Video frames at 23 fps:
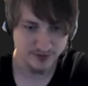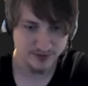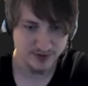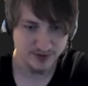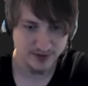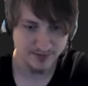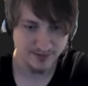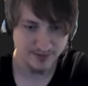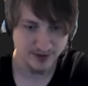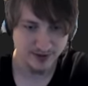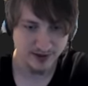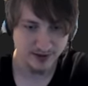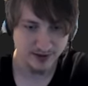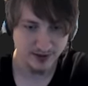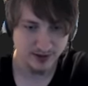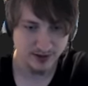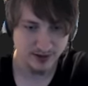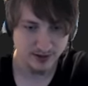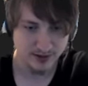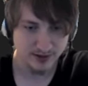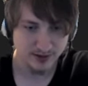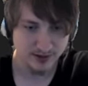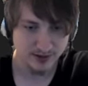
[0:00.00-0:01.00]
gem file
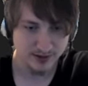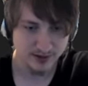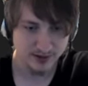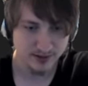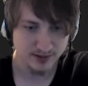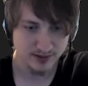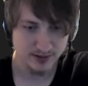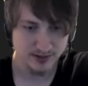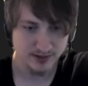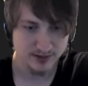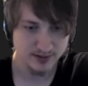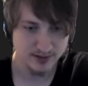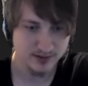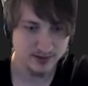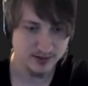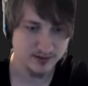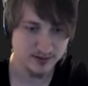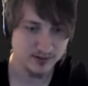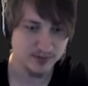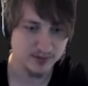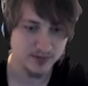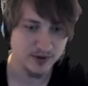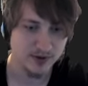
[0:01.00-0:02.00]
lock
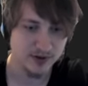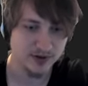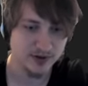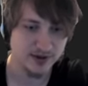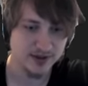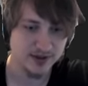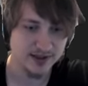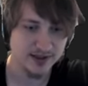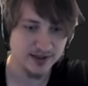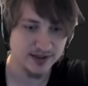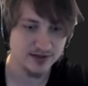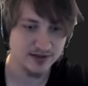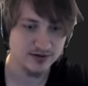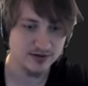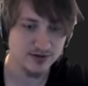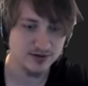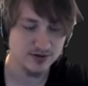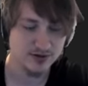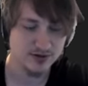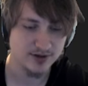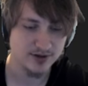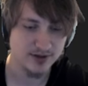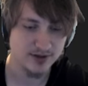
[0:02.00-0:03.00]
bundle again,
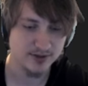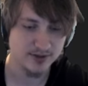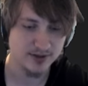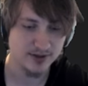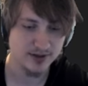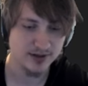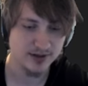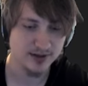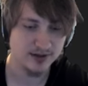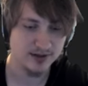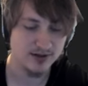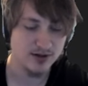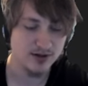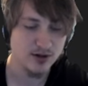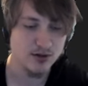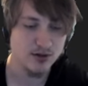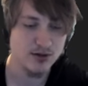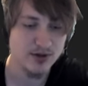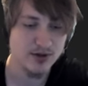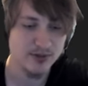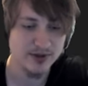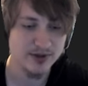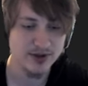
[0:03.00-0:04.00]
just so that we
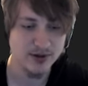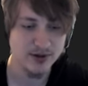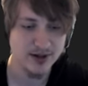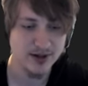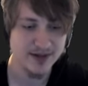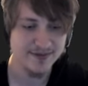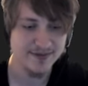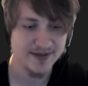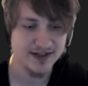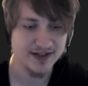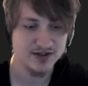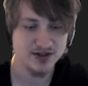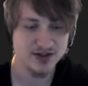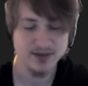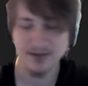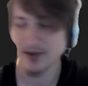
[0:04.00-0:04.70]
know that we don't have that gem